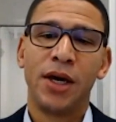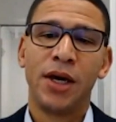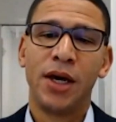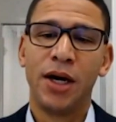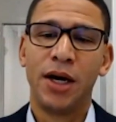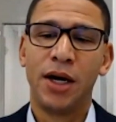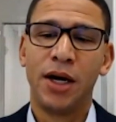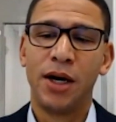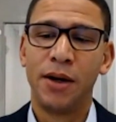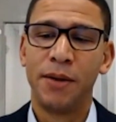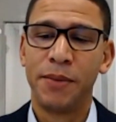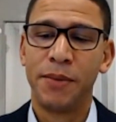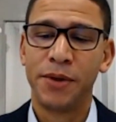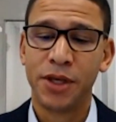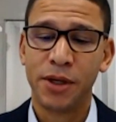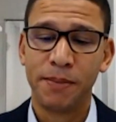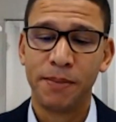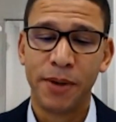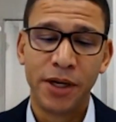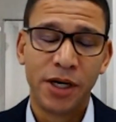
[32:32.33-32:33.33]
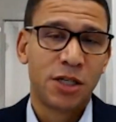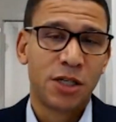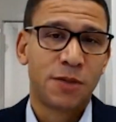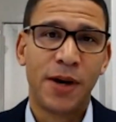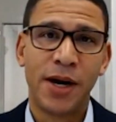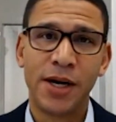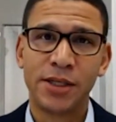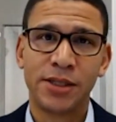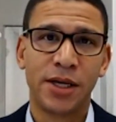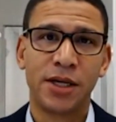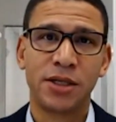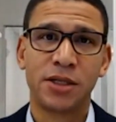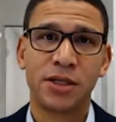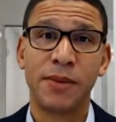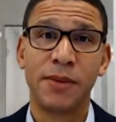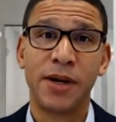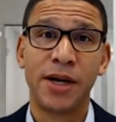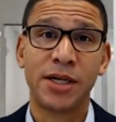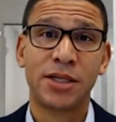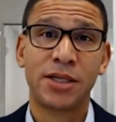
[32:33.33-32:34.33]
But the abundance mindset is a
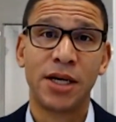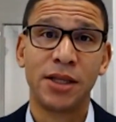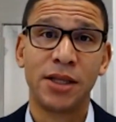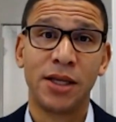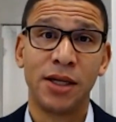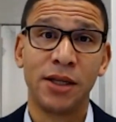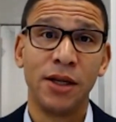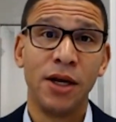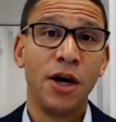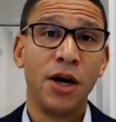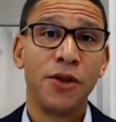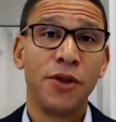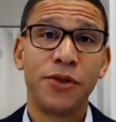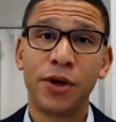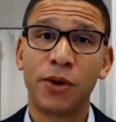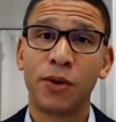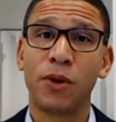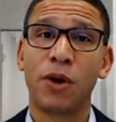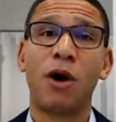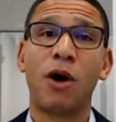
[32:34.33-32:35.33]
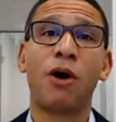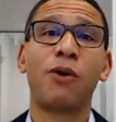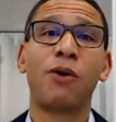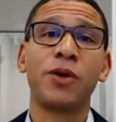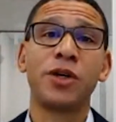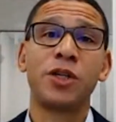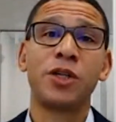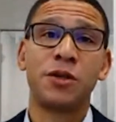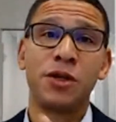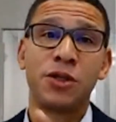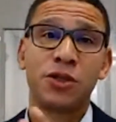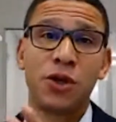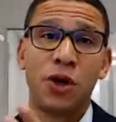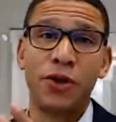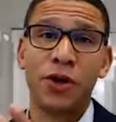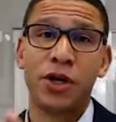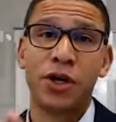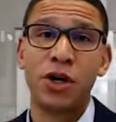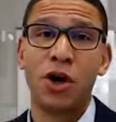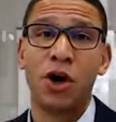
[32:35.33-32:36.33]
mindset that there's
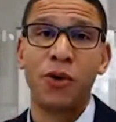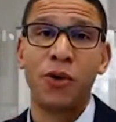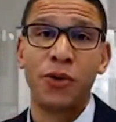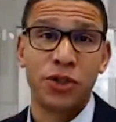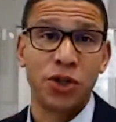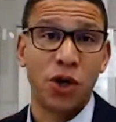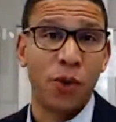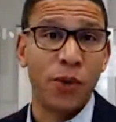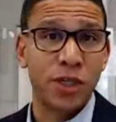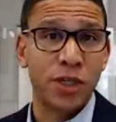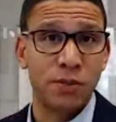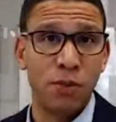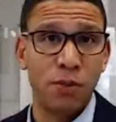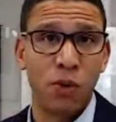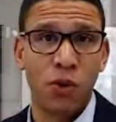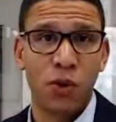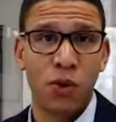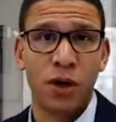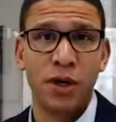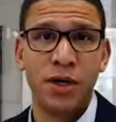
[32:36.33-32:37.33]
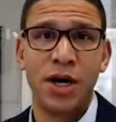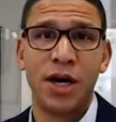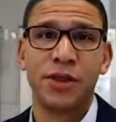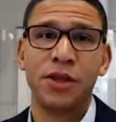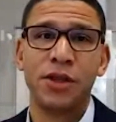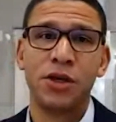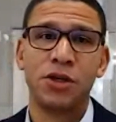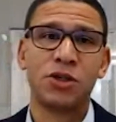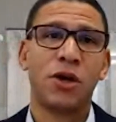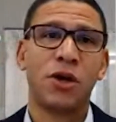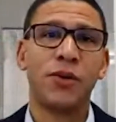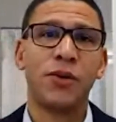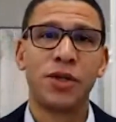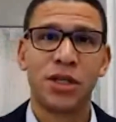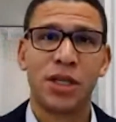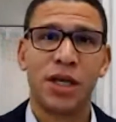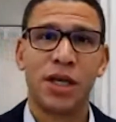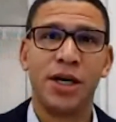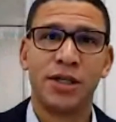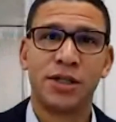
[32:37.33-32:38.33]
always more, not that there's
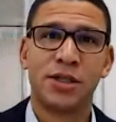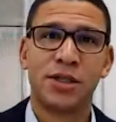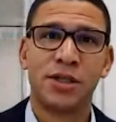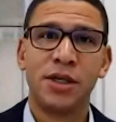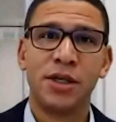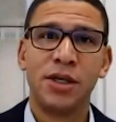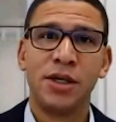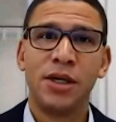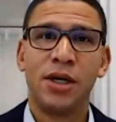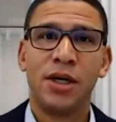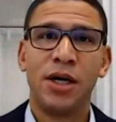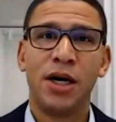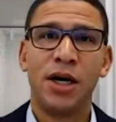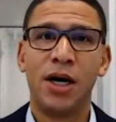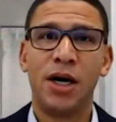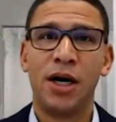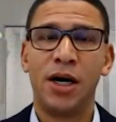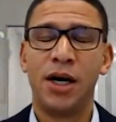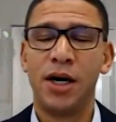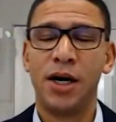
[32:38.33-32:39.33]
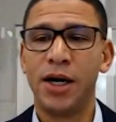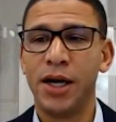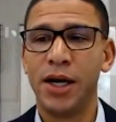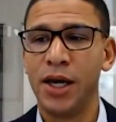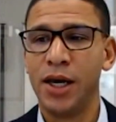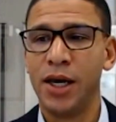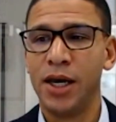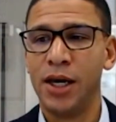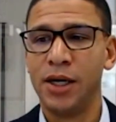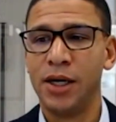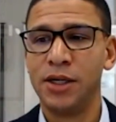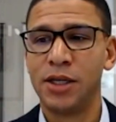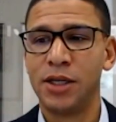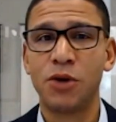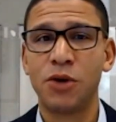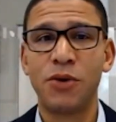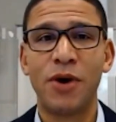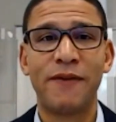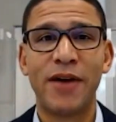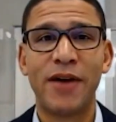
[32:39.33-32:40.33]
always less, and that
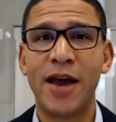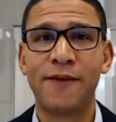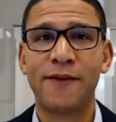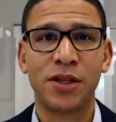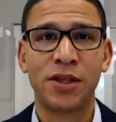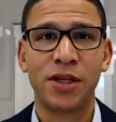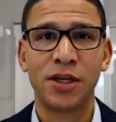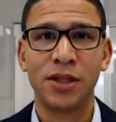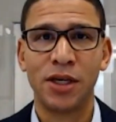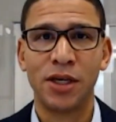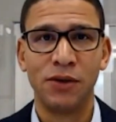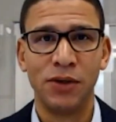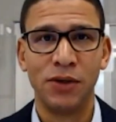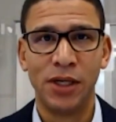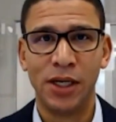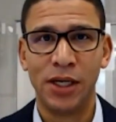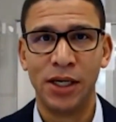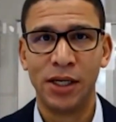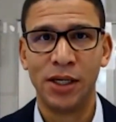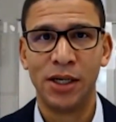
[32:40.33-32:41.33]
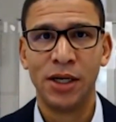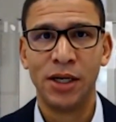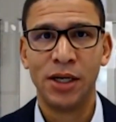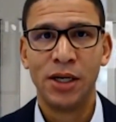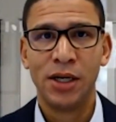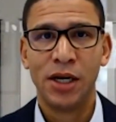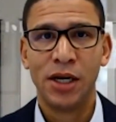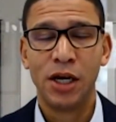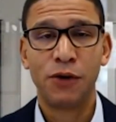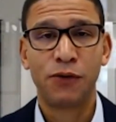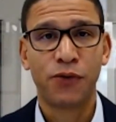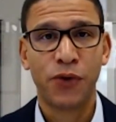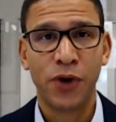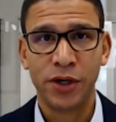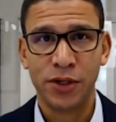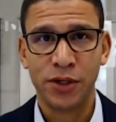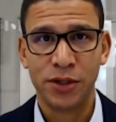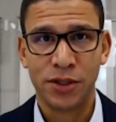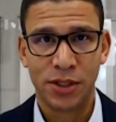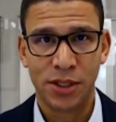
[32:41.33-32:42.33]
you have everything that you need in
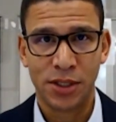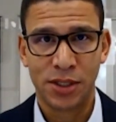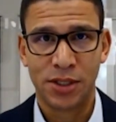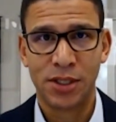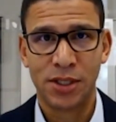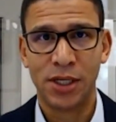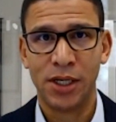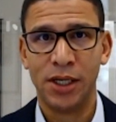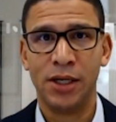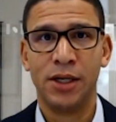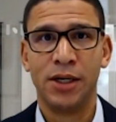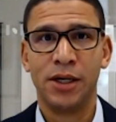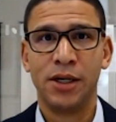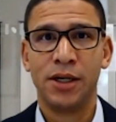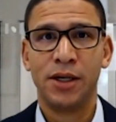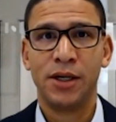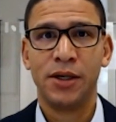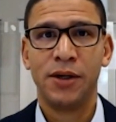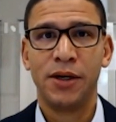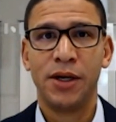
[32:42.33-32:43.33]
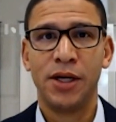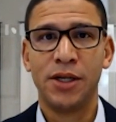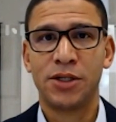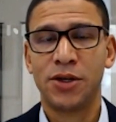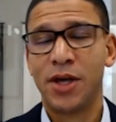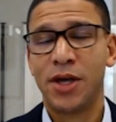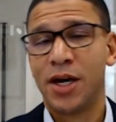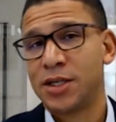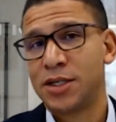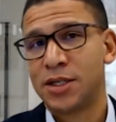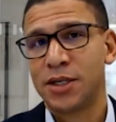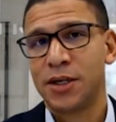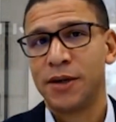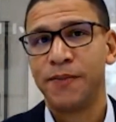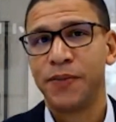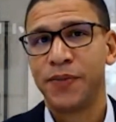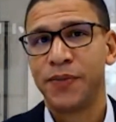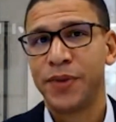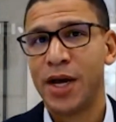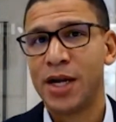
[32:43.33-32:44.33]
front of you to succeed. And so
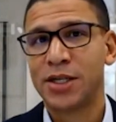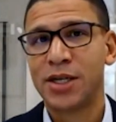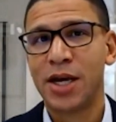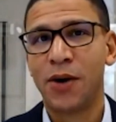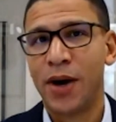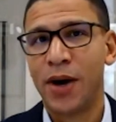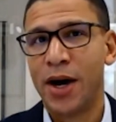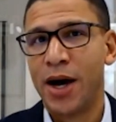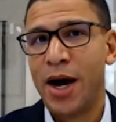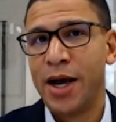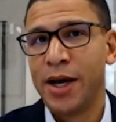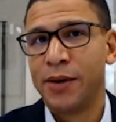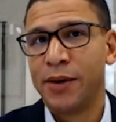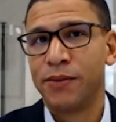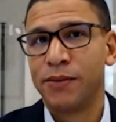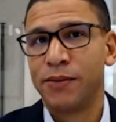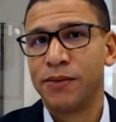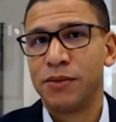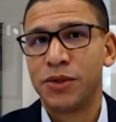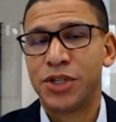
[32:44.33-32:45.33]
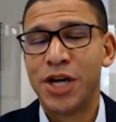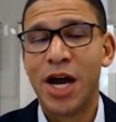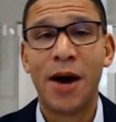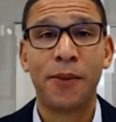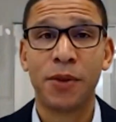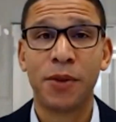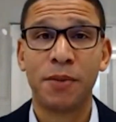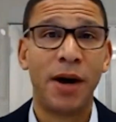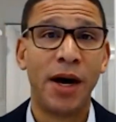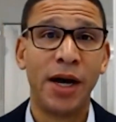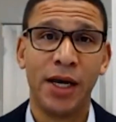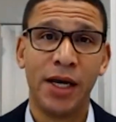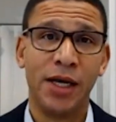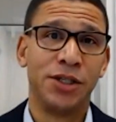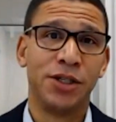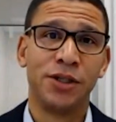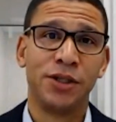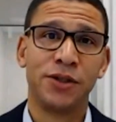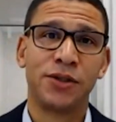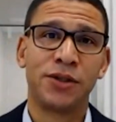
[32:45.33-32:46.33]
that's how I chat with my
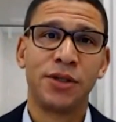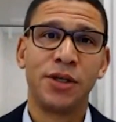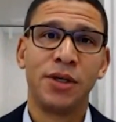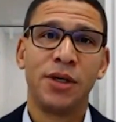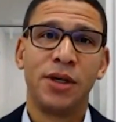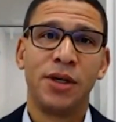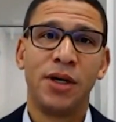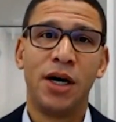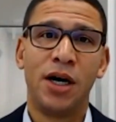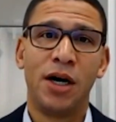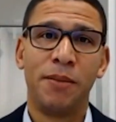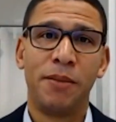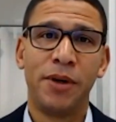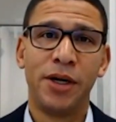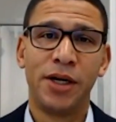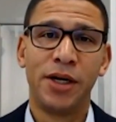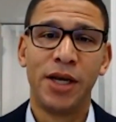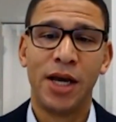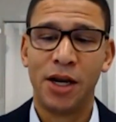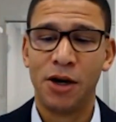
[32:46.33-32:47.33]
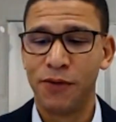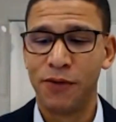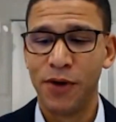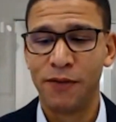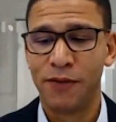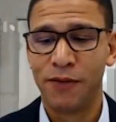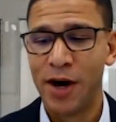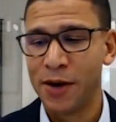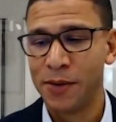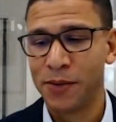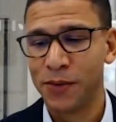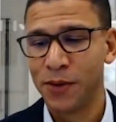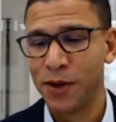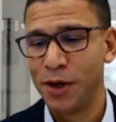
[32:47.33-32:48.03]
agents. But if I